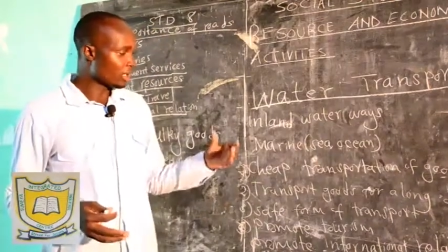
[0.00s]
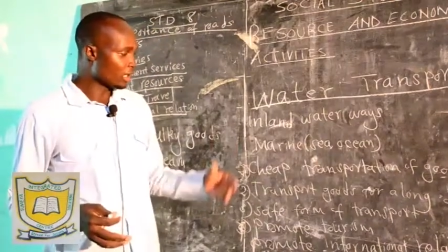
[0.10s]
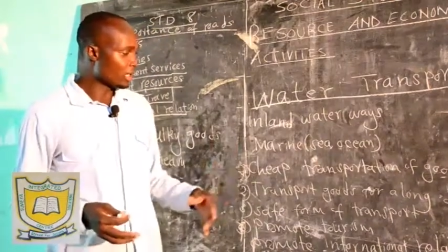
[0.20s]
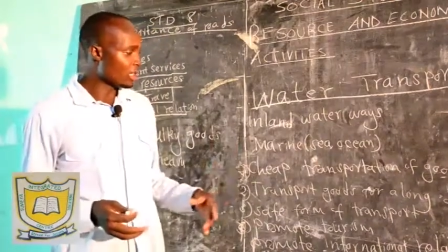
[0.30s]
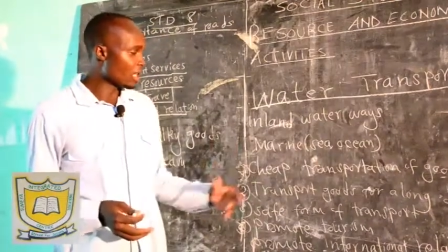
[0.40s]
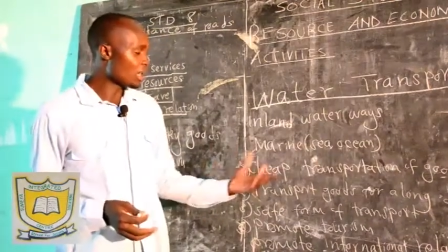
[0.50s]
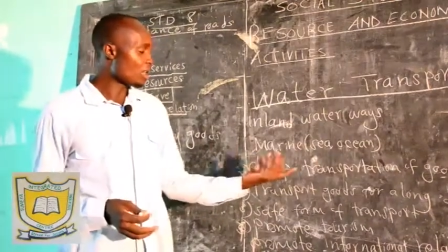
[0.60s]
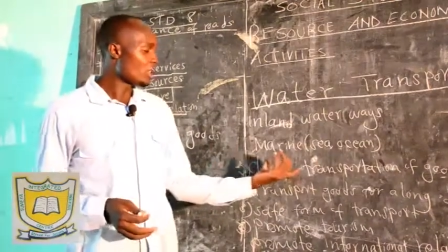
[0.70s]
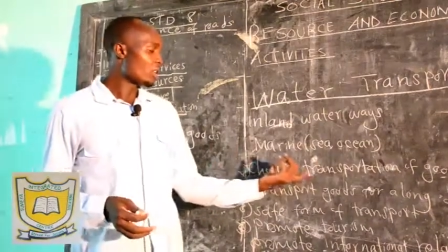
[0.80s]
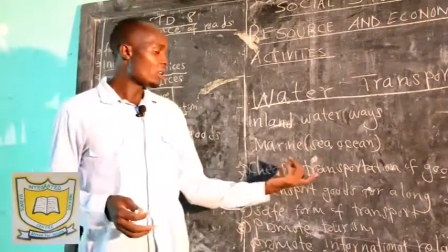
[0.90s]
Kenya
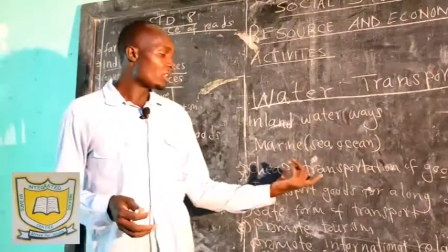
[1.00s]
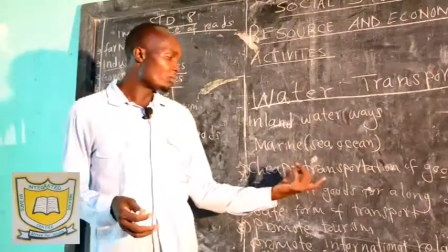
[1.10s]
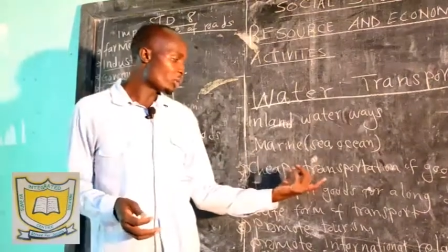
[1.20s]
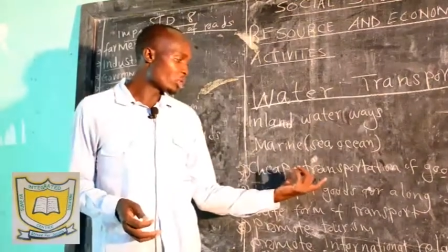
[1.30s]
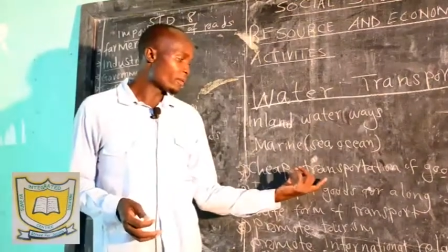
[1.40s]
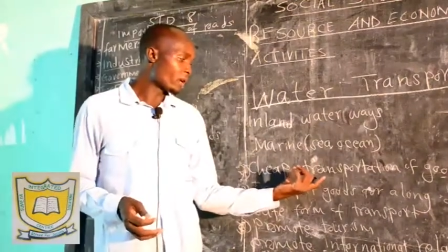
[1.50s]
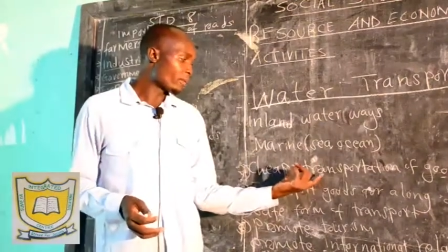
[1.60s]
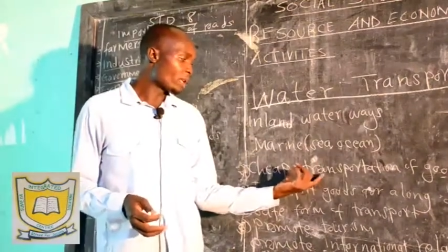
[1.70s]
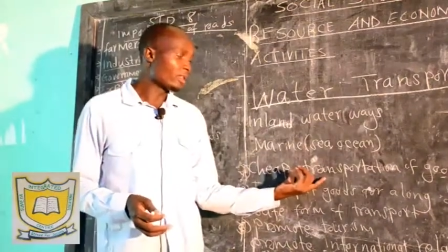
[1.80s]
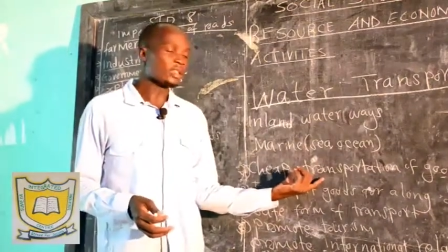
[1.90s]
import very
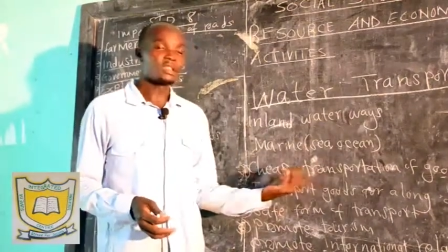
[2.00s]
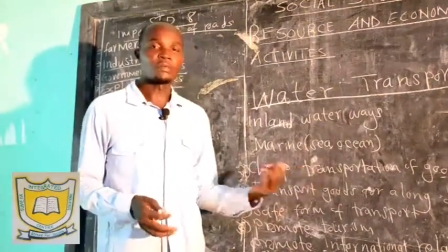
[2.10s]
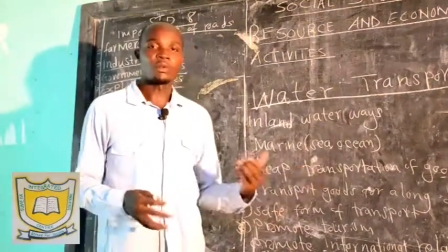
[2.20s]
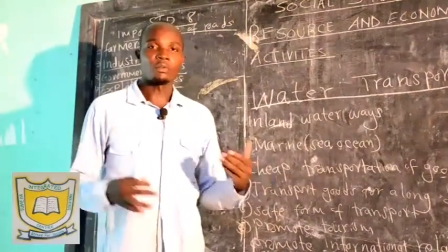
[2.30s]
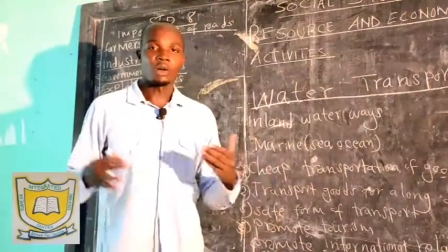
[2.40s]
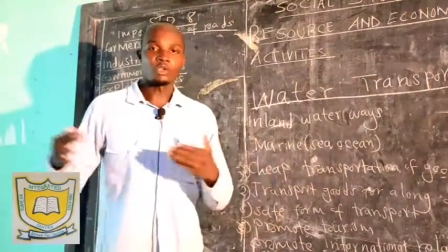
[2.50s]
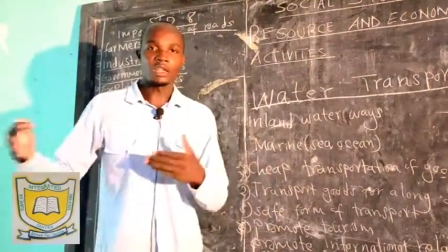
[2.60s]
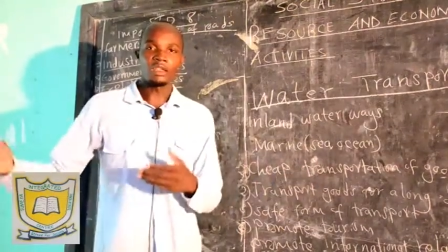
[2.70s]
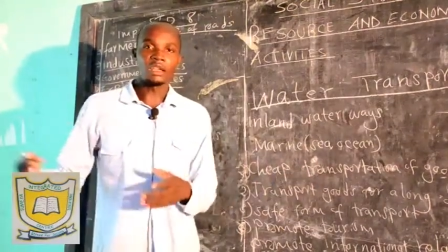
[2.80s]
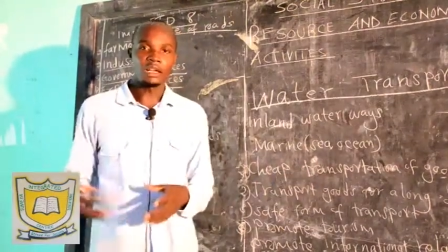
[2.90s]
many things from
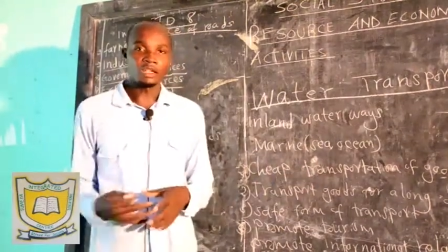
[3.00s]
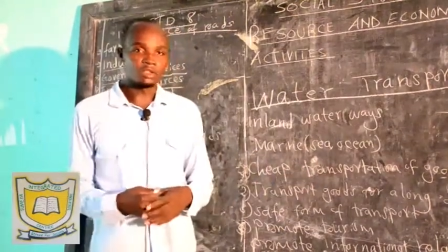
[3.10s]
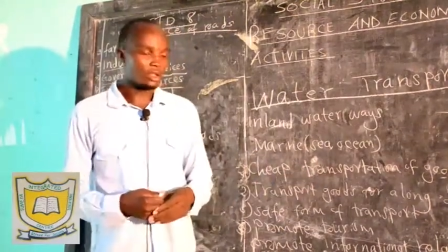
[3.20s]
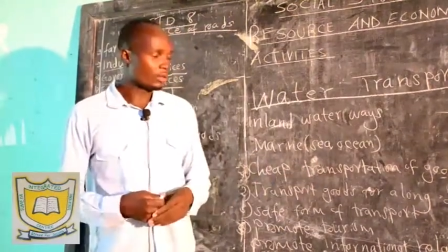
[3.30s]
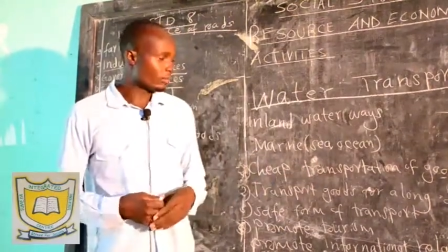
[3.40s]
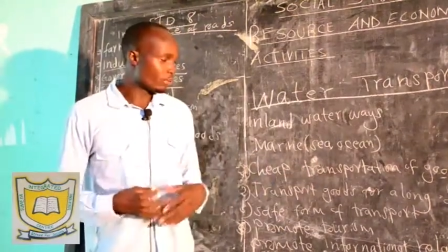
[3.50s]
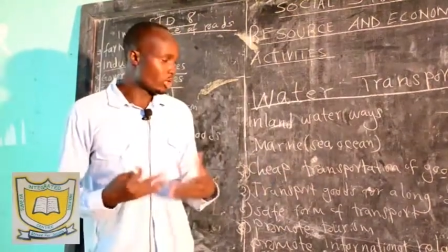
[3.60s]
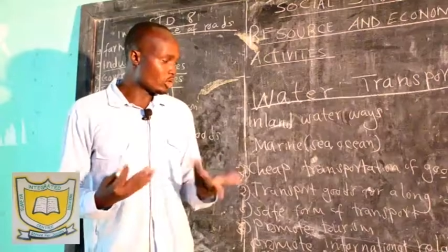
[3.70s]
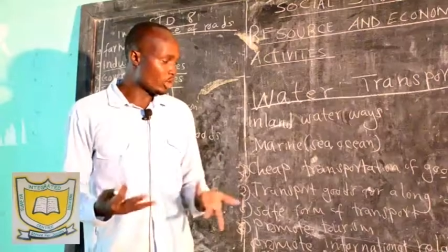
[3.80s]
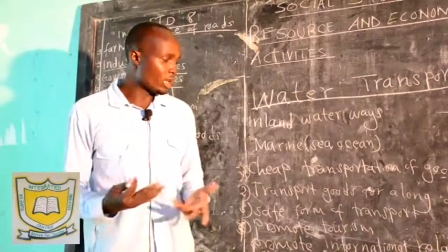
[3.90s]
outside the country,
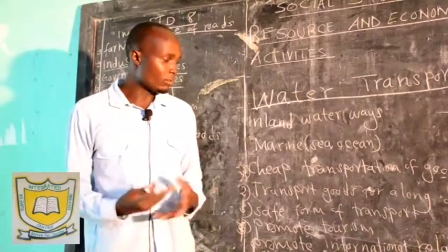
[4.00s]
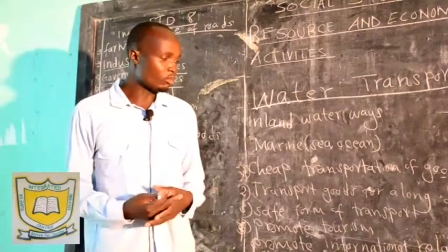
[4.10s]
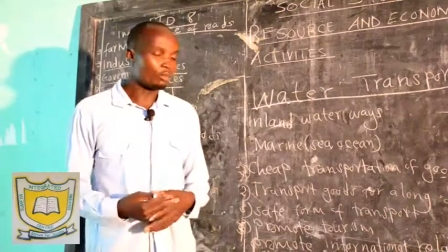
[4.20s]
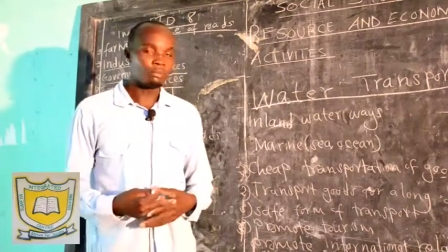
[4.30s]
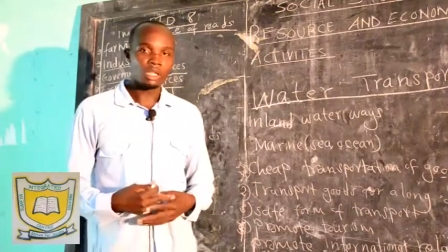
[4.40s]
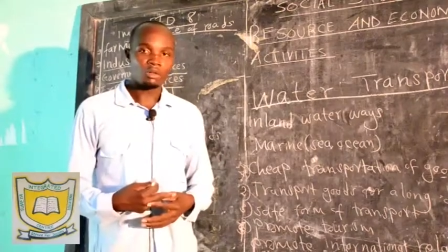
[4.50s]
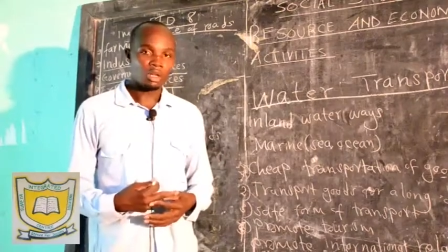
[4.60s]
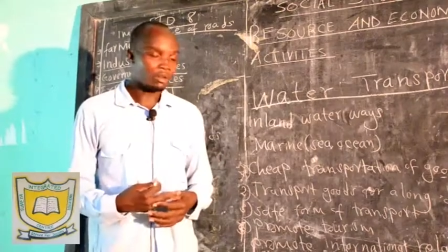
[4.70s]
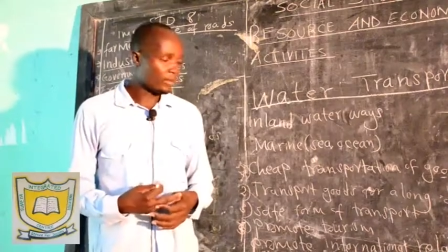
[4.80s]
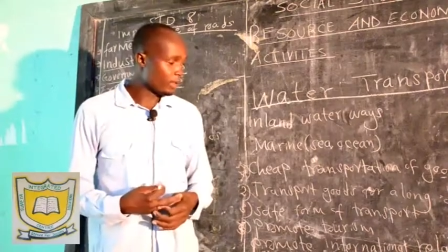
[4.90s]
petroleum being
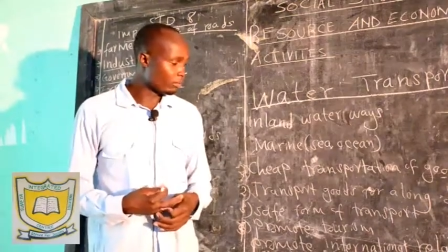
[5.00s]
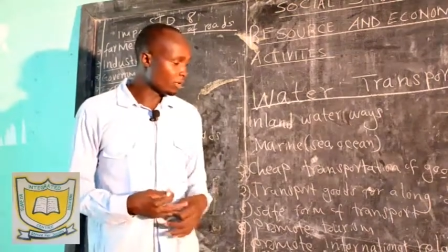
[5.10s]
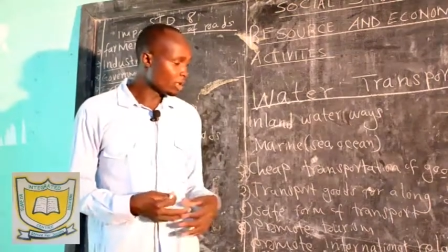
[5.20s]
one of them,